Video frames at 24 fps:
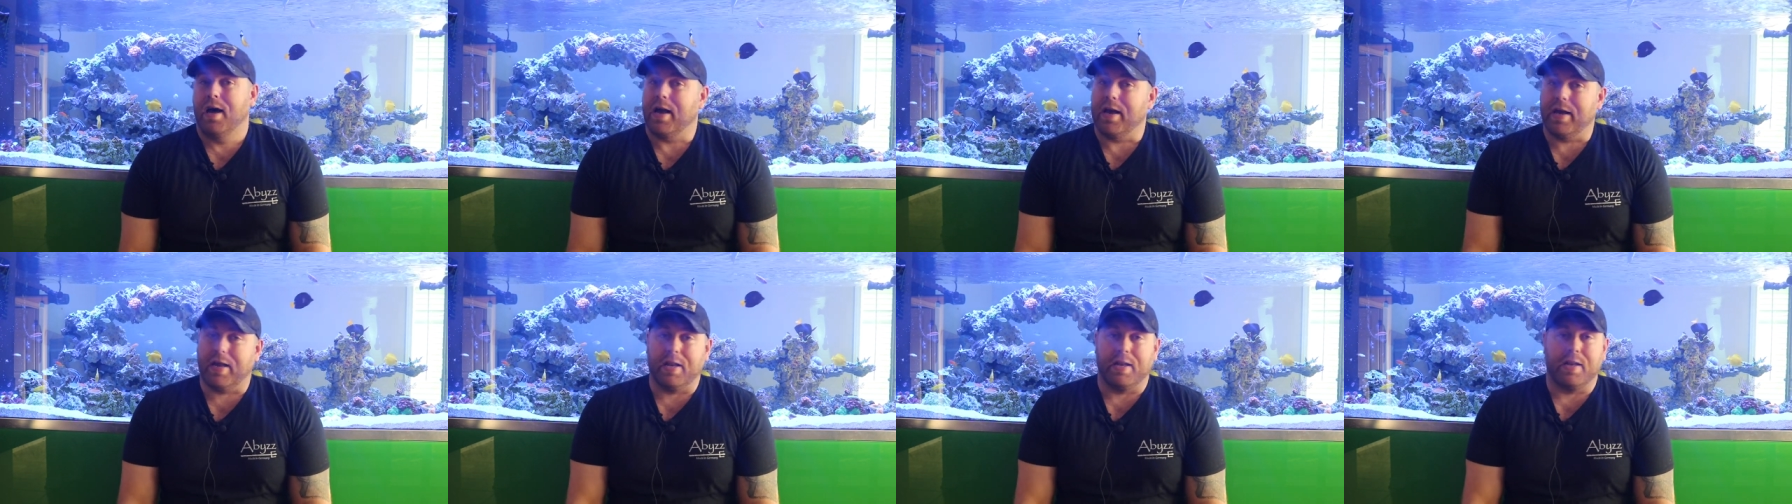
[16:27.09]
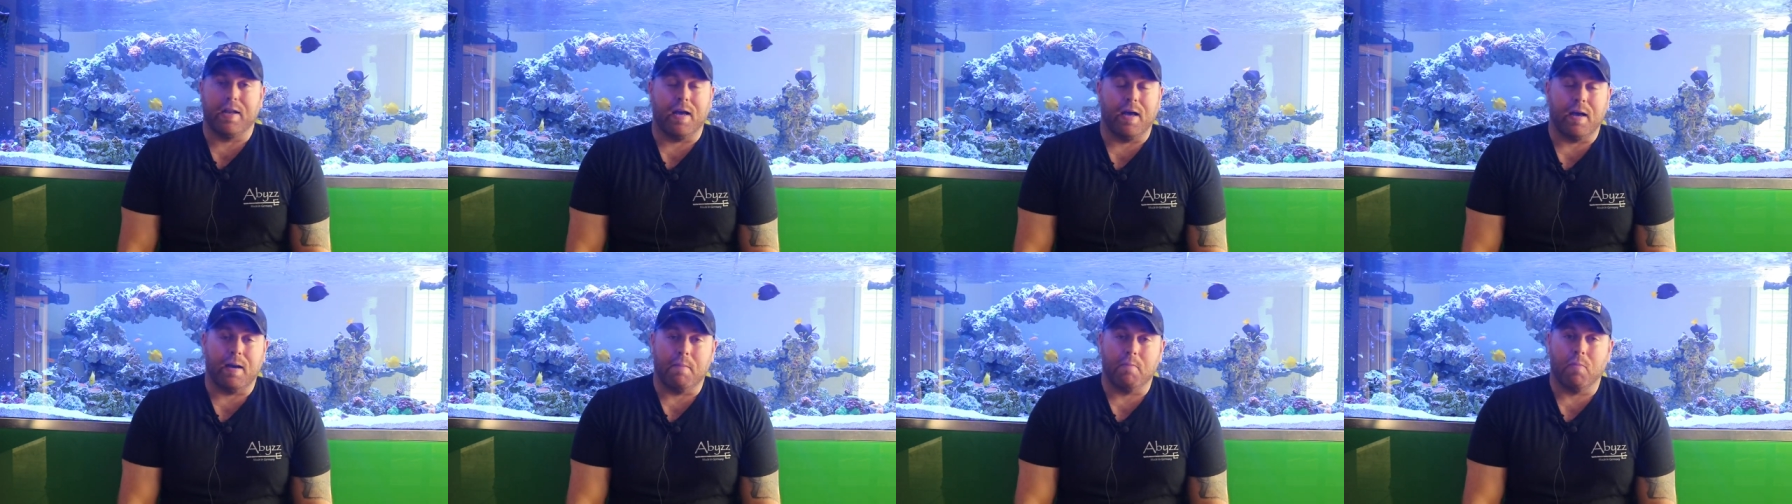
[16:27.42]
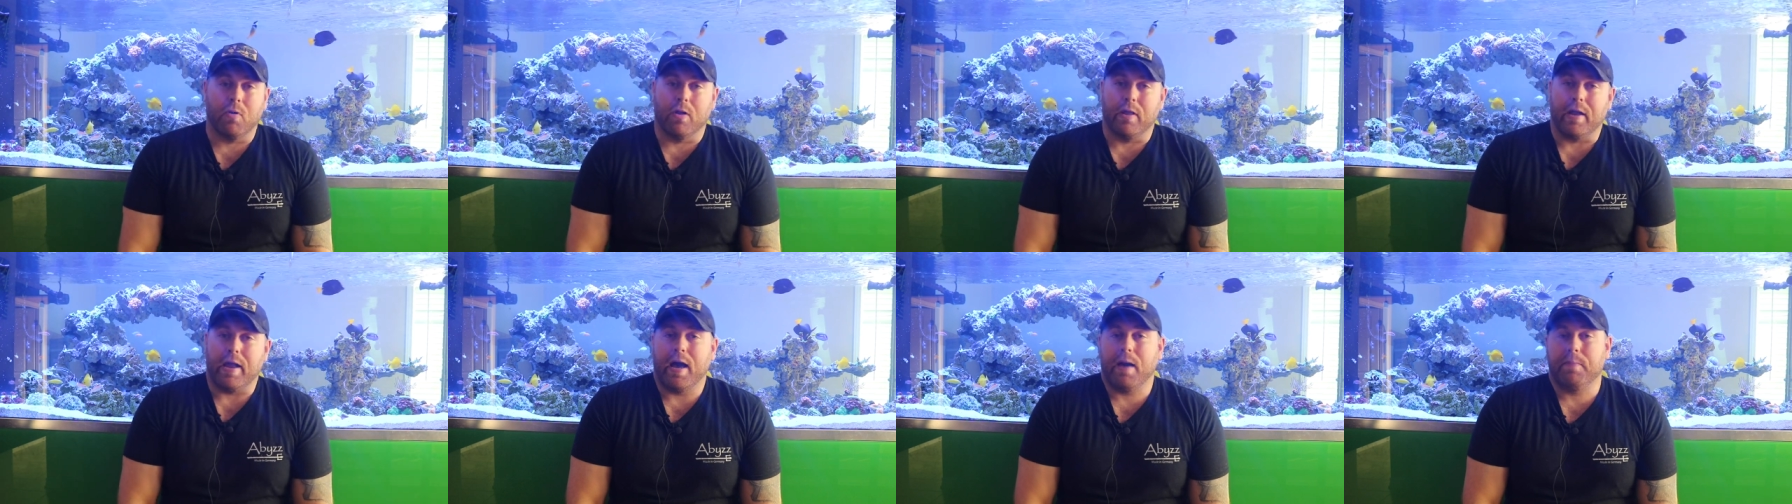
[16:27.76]
I can uh,
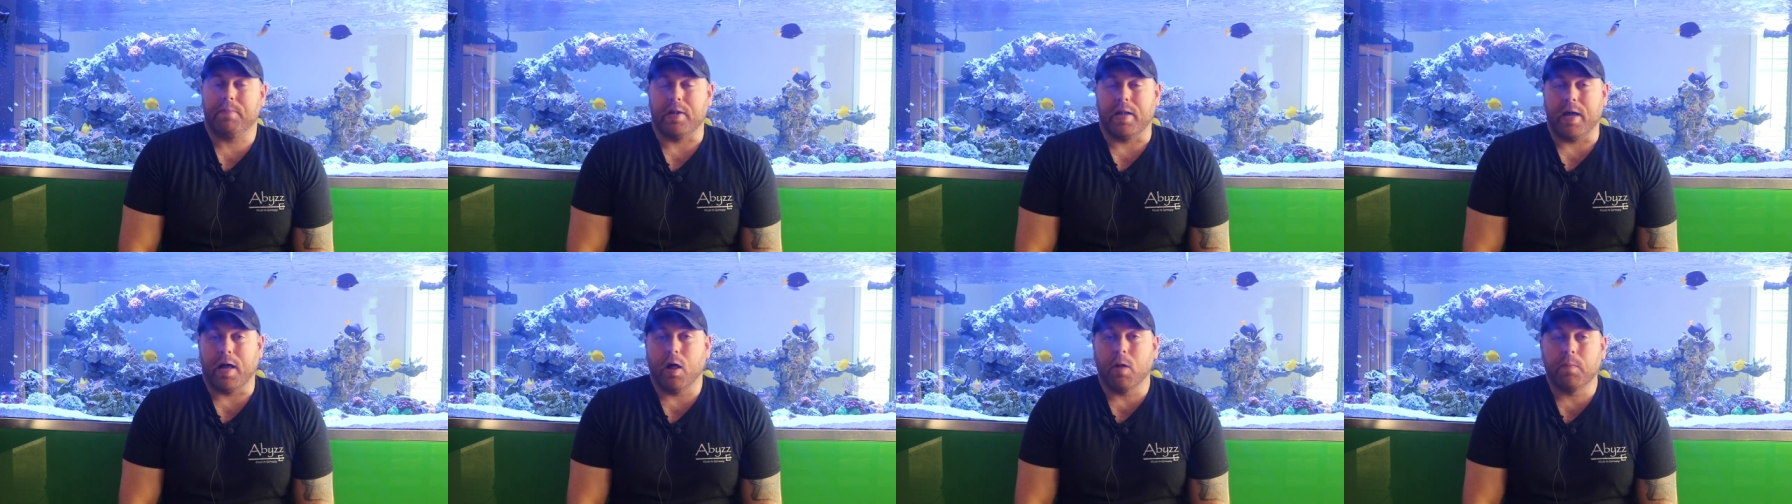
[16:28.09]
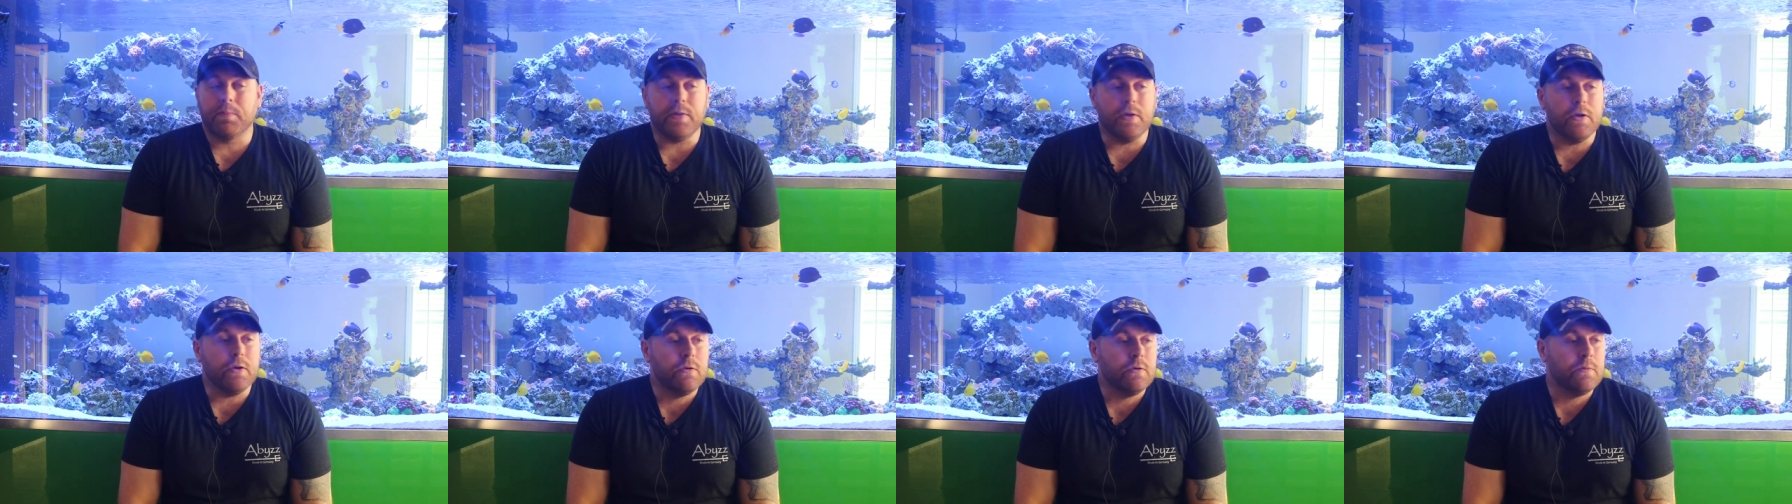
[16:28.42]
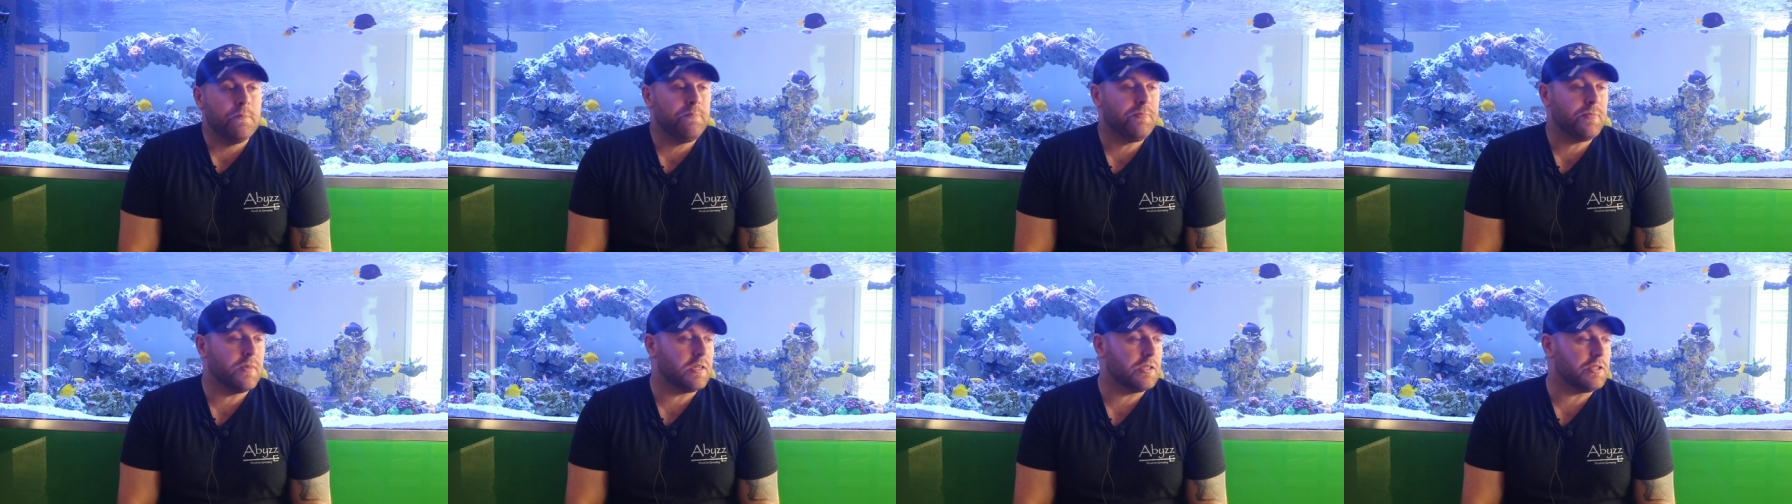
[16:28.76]
more than happy to help you.
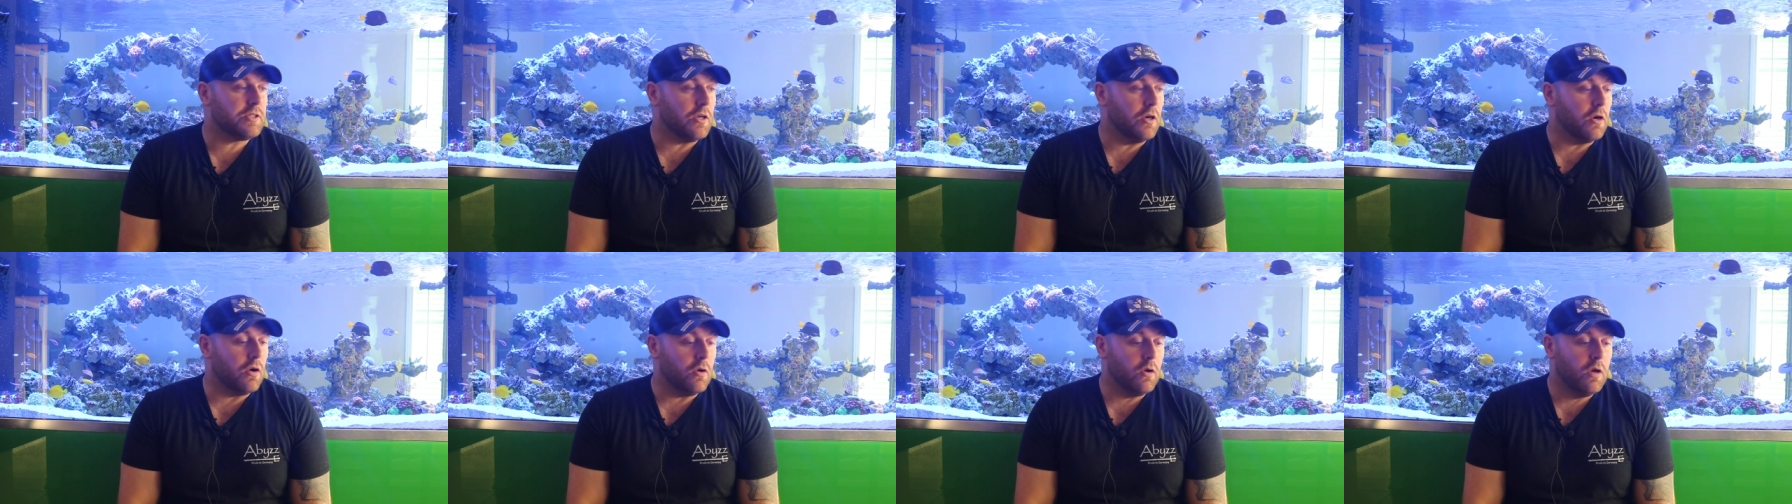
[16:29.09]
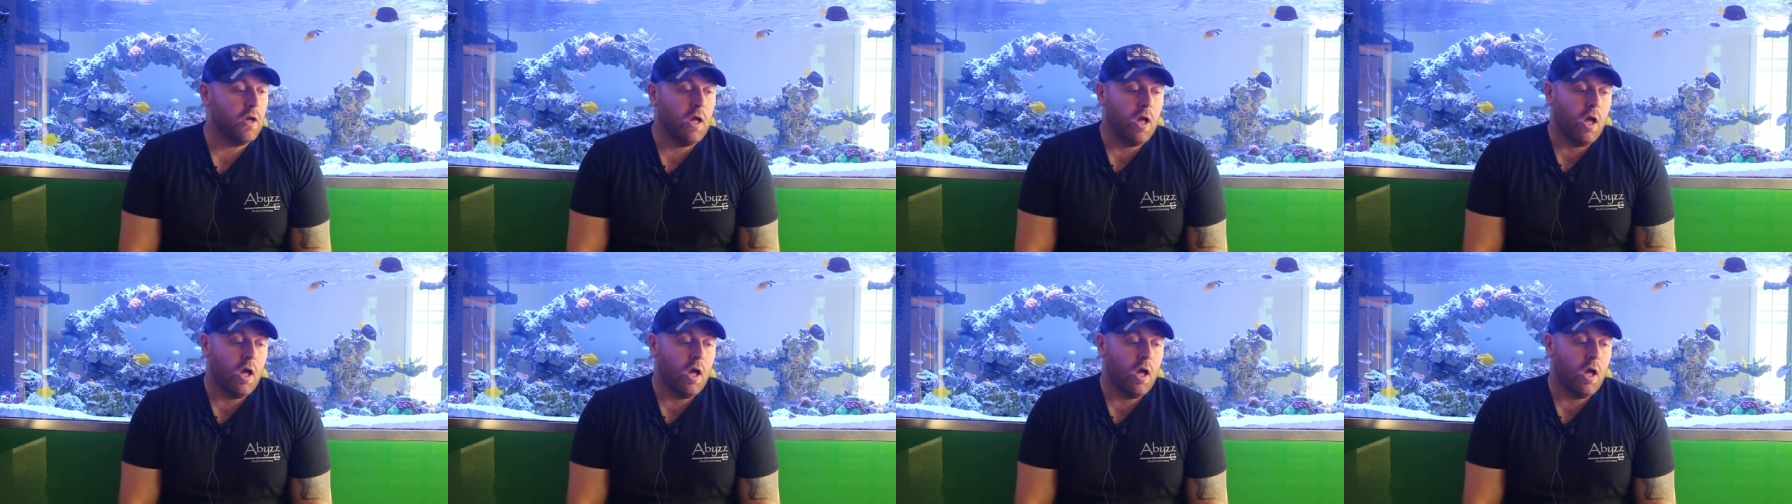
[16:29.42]
So